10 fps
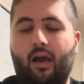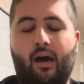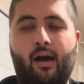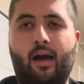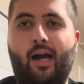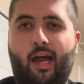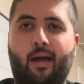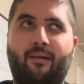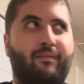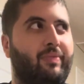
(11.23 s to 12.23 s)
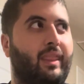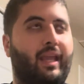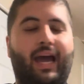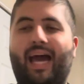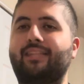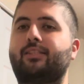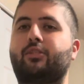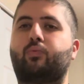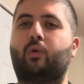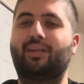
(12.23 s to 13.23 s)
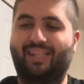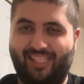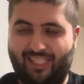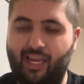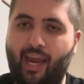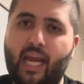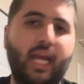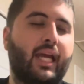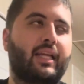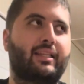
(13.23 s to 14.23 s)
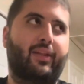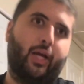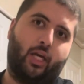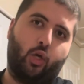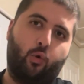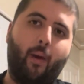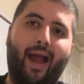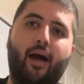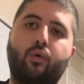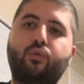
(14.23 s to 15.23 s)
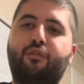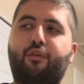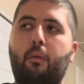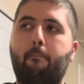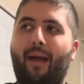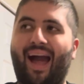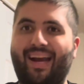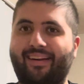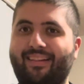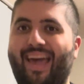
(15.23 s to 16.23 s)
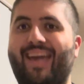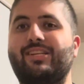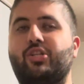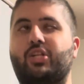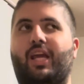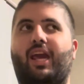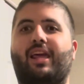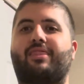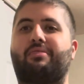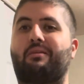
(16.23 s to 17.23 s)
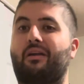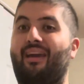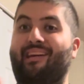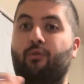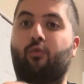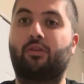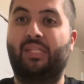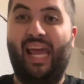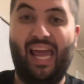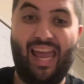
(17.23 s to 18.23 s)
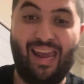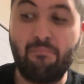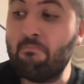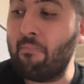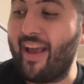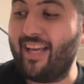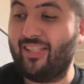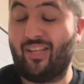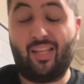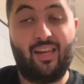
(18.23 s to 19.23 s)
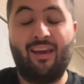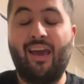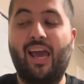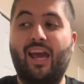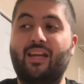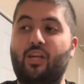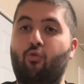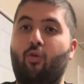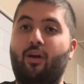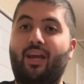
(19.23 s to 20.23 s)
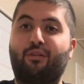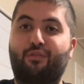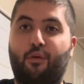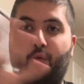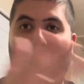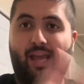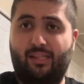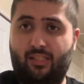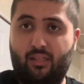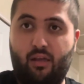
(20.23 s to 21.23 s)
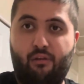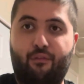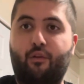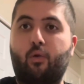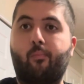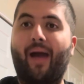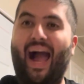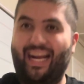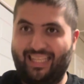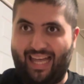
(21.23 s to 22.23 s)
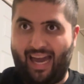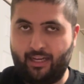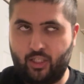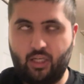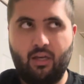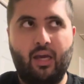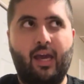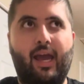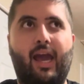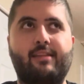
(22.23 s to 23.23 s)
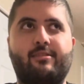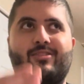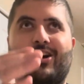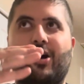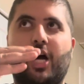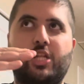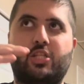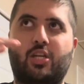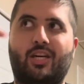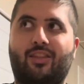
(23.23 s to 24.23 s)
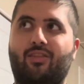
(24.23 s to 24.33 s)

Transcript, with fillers: Um, I just want to say the crowd for Backlash, and it was amazing. They were in France for Backlash. The, the